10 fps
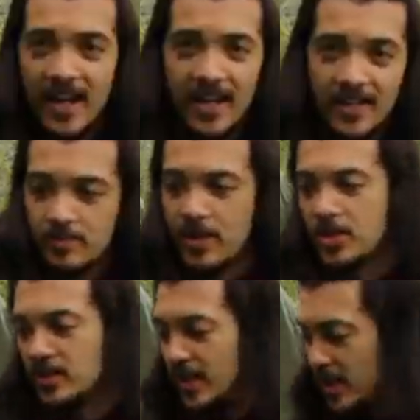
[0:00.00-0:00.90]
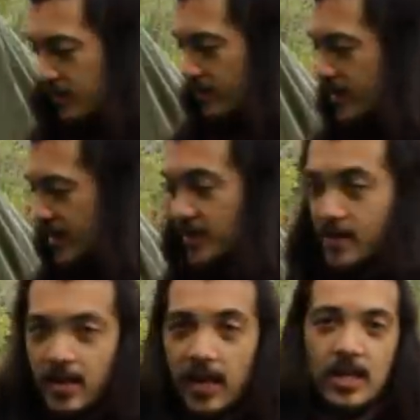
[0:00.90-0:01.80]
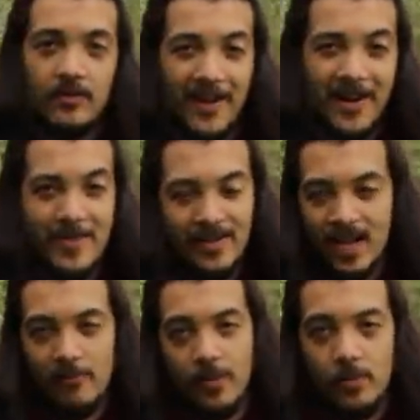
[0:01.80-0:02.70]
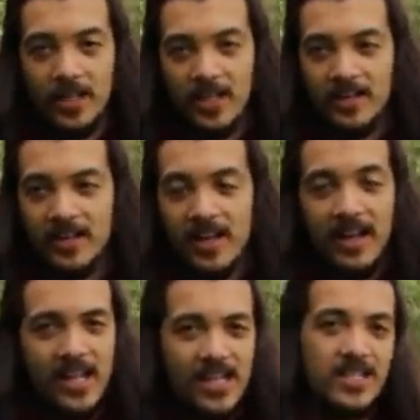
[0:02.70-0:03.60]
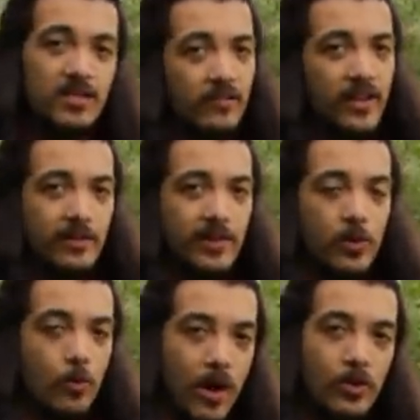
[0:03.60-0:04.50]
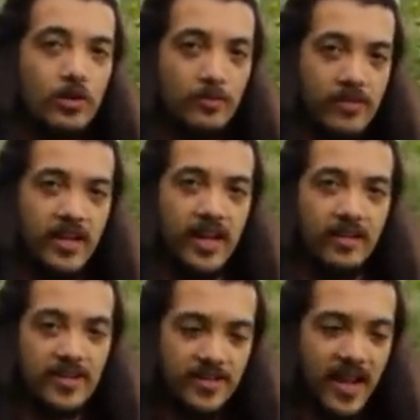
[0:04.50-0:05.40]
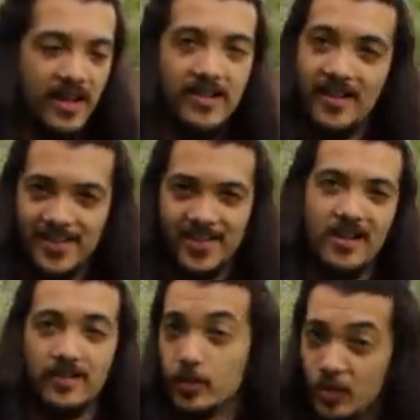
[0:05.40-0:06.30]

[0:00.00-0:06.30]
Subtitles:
And especially in the soggy environment that I'm filming in, it is a very welcome thing to stand on solid